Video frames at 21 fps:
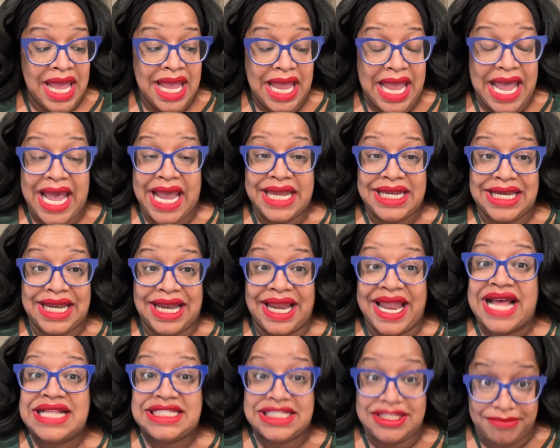And
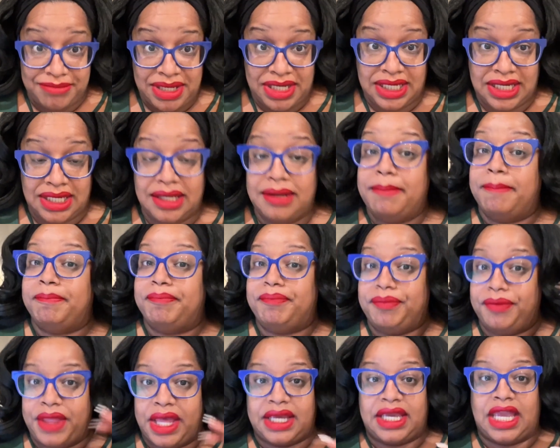lots of money
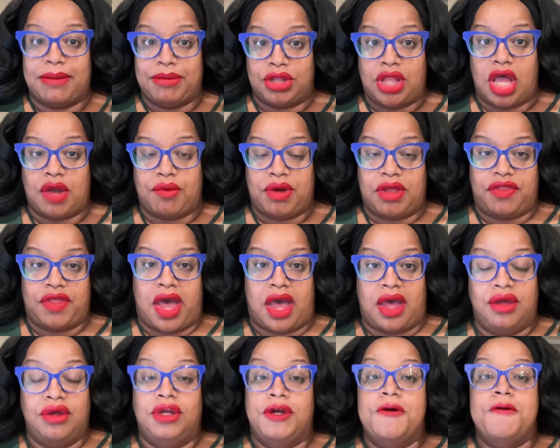that came along with
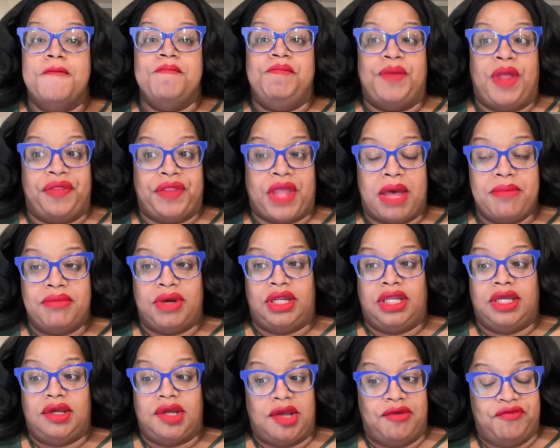that. And that
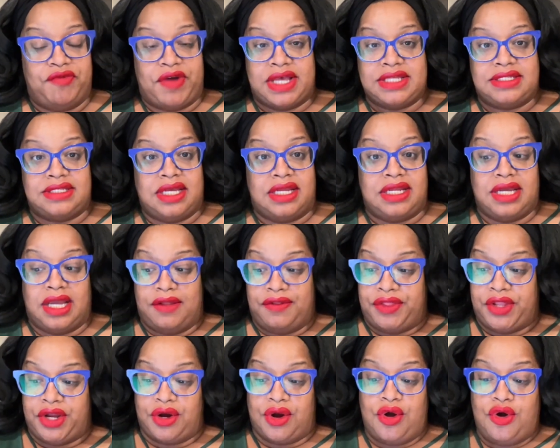money invested in
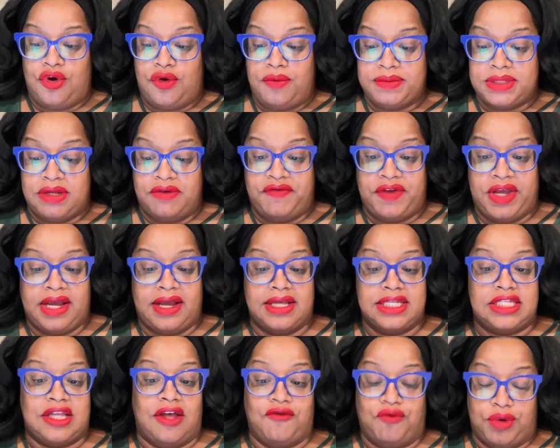their homes in
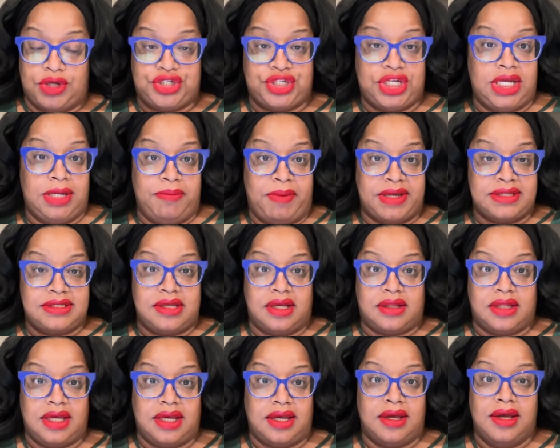Vegas, of which he
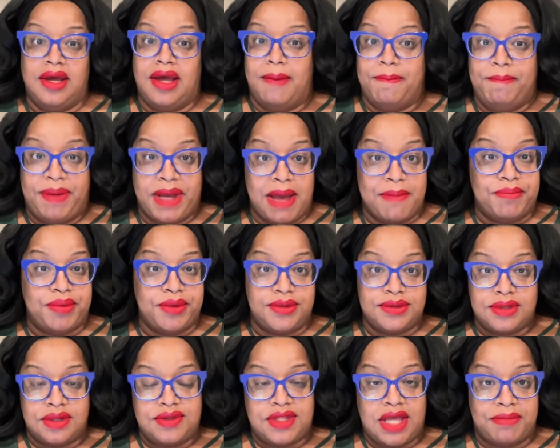basically
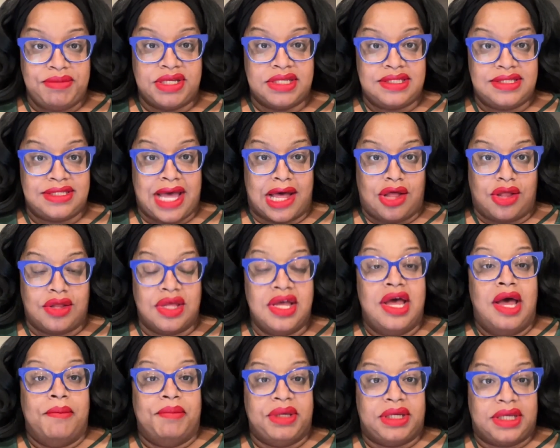bamboozled them to sell
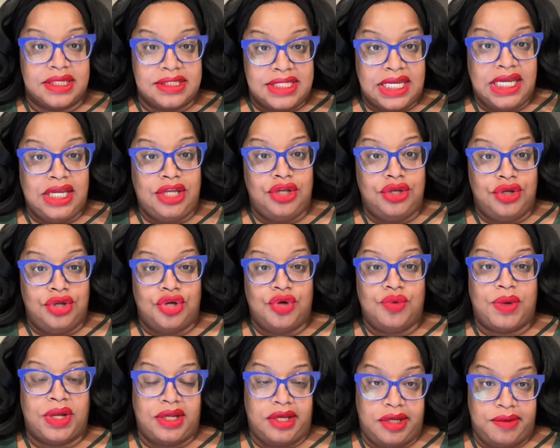because he knew
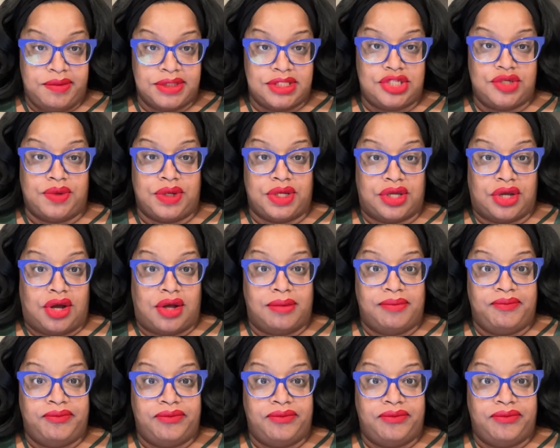what he was doing, y'all.